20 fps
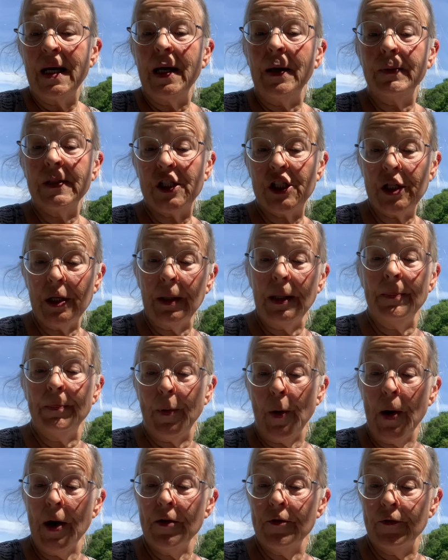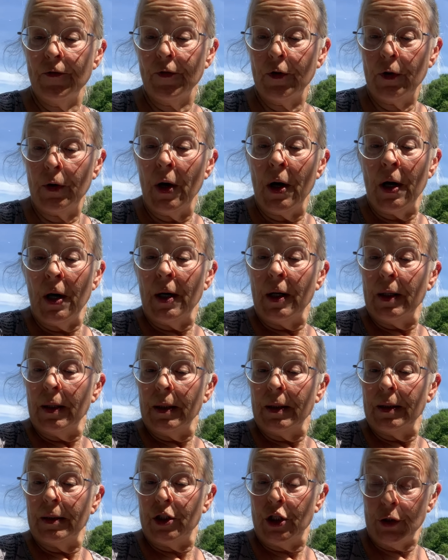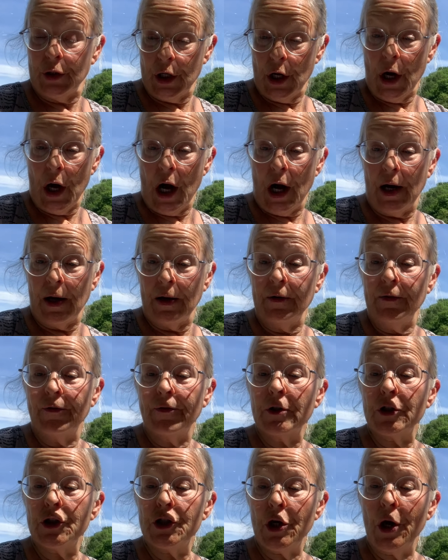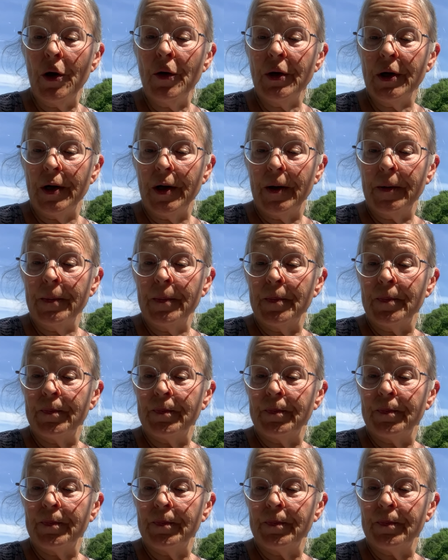It was still important for to God for Jonah